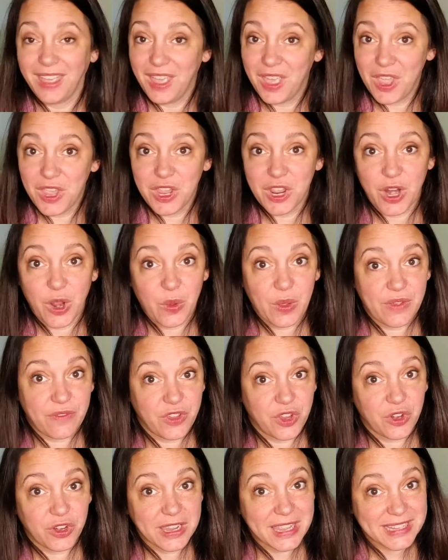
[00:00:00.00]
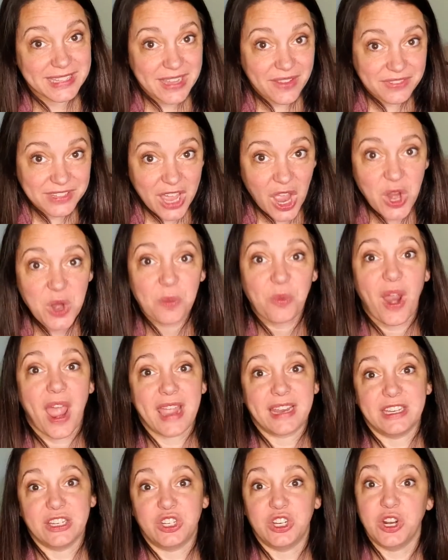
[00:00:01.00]
If your kids have soccer
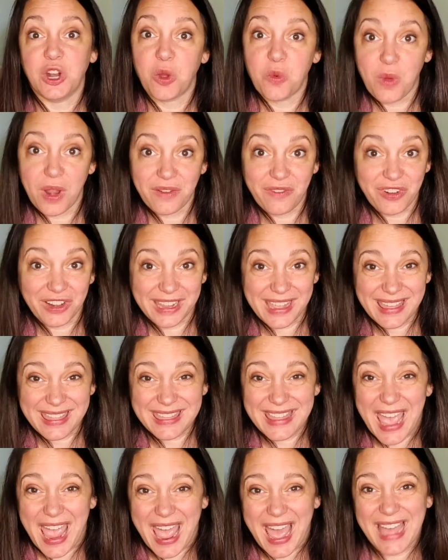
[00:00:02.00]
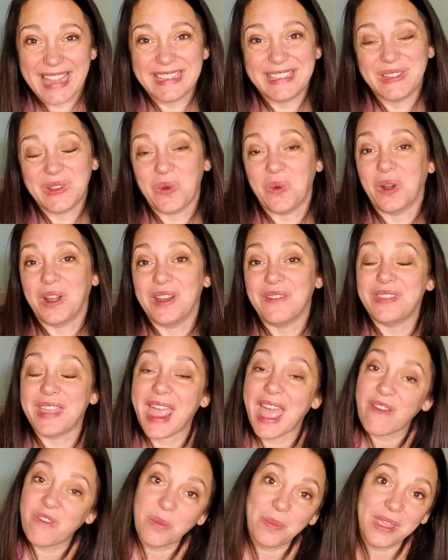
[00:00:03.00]
practice, you don't want to forget that. Or if they
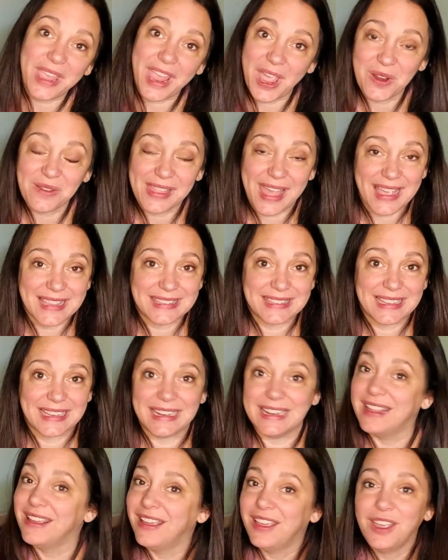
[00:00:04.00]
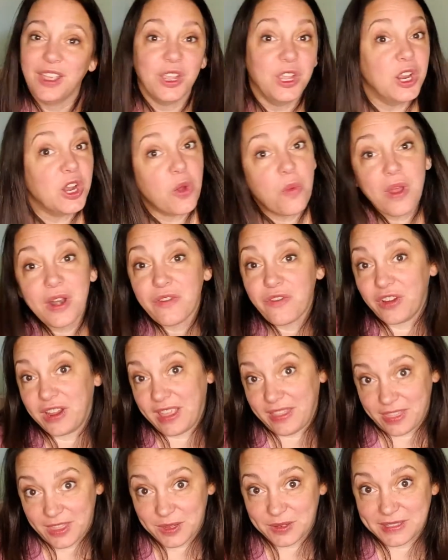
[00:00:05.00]
have a piano lesson, you don't want to
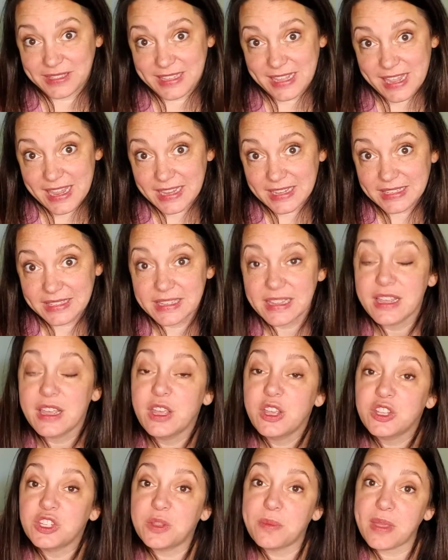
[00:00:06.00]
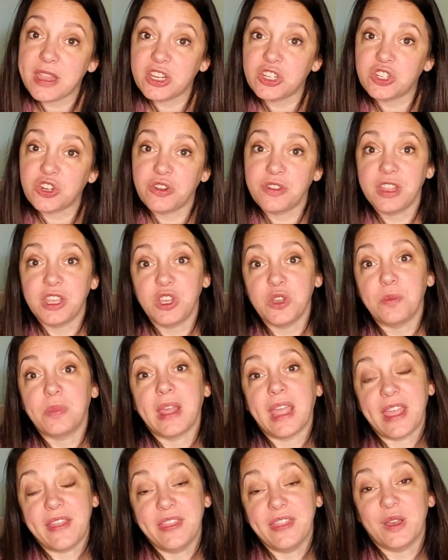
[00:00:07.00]
forget those things. So make sure that you
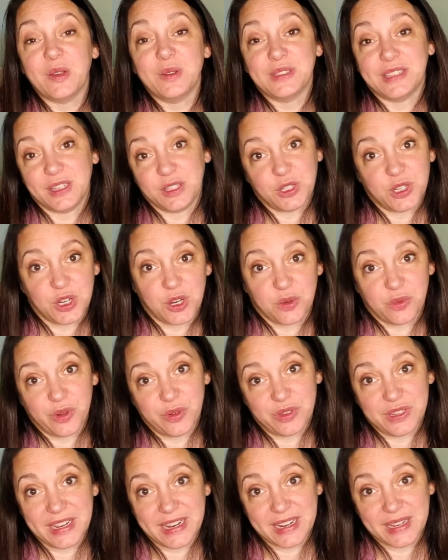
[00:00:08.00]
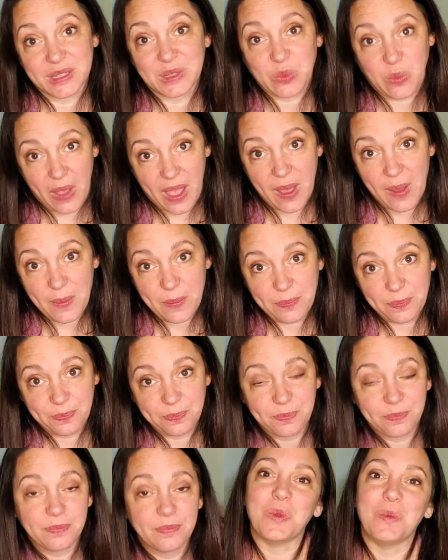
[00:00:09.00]
plan those into your routine as well.
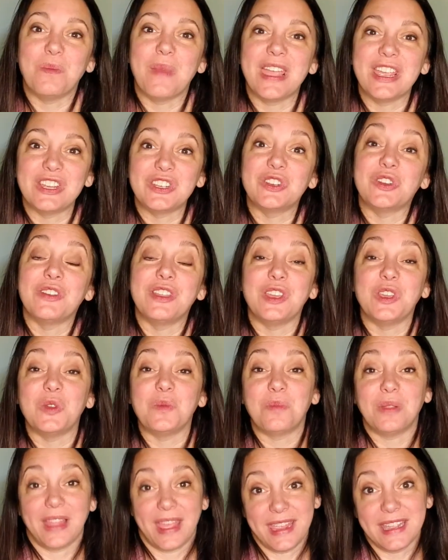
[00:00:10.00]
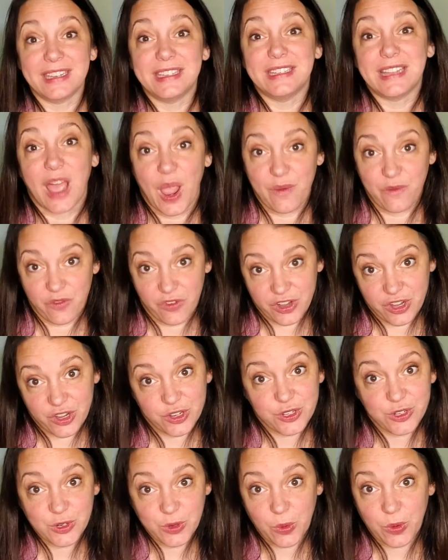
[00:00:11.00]
Make sure that you plan time for your
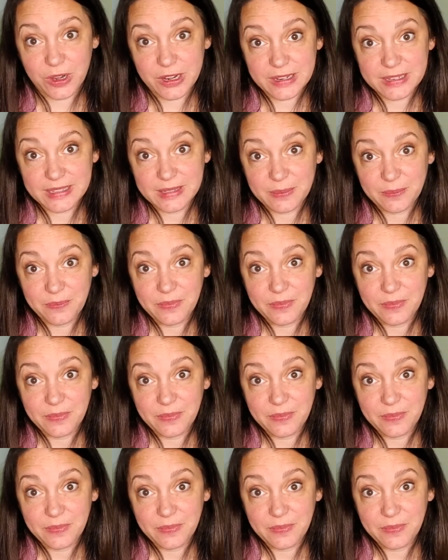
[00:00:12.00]
chores,